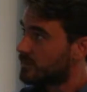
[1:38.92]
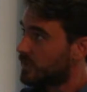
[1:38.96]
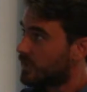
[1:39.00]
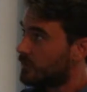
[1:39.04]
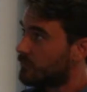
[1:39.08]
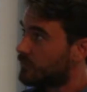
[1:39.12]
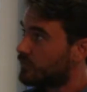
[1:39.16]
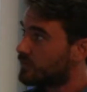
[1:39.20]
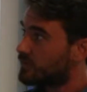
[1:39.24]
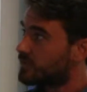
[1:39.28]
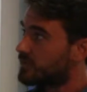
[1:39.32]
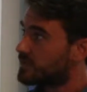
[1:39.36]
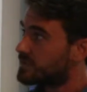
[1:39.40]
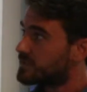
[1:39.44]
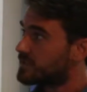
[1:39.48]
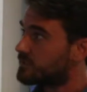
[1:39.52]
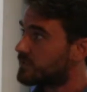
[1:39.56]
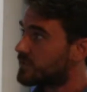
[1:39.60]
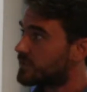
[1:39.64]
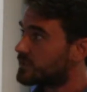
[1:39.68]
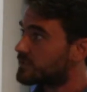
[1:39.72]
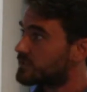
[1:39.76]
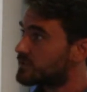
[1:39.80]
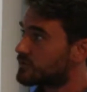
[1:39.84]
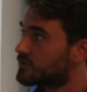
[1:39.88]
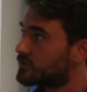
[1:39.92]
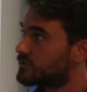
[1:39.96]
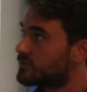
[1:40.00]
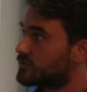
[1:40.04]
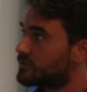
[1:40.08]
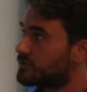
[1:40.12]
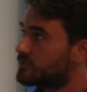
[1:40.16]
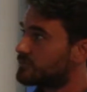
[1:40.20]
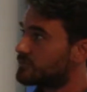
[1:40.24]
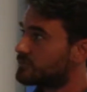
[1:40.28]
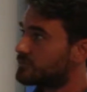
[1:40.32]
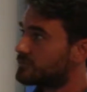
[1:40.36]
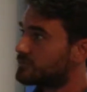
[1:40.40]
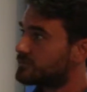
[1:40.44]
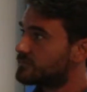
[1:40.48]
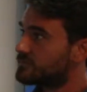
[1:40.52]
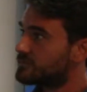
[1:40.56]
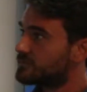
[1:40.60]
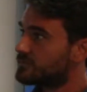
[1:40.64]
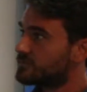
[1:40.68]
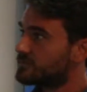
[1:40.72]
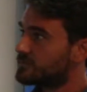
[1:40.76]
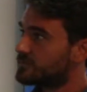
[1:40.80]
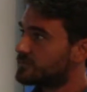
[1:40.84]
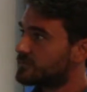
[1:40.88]
I put this image to
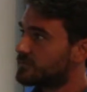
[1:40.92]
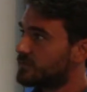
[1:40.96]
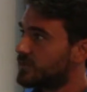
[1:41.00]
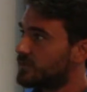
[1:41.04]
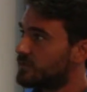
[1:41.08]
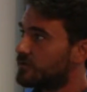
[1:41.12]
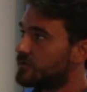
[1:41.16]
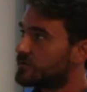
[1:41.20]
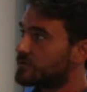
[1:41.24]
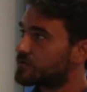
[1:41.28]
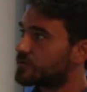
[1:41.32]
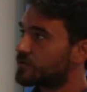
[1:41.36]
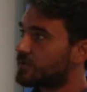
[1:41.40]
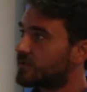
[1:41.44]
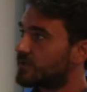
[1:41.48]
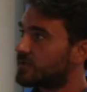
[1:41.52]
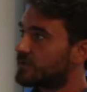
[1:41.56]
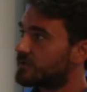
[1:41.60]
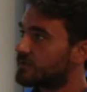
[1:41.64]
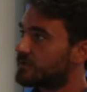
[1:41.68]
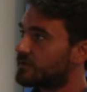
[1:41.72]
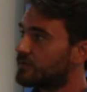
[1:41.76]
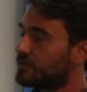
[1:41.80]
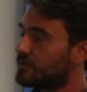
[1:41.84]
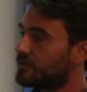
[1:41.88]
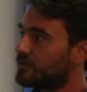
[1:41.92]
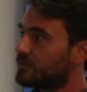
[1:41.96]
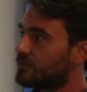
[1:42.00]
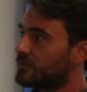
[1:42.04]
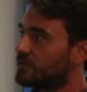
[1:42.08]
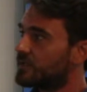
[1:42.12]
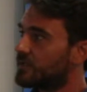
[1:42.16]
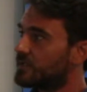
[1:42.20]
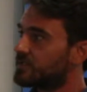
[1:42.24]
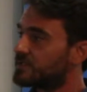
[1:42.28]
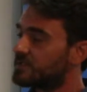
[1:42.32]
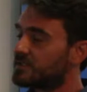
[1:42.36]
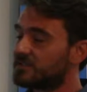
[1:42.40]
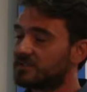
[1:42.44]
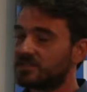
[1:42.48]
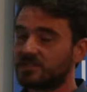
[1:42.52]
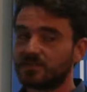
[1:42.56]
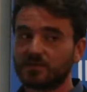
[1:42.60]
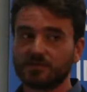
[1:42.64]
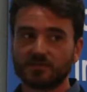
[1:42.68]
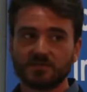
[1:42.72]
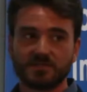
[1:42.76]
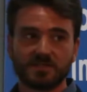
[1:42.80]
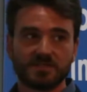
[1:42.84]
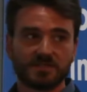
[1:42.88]
illustrate the density
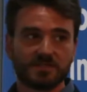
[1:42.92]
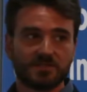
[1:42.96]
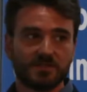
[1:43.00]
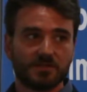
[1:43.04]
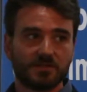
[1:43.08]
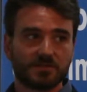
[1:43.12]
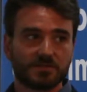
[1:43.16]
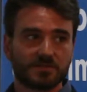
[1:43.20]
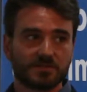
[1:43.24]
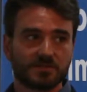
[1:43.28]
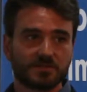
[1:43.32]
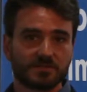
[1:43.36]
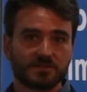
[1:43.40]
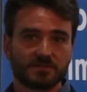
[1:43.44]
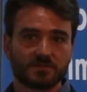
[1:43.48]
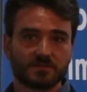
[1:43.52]
of this dust.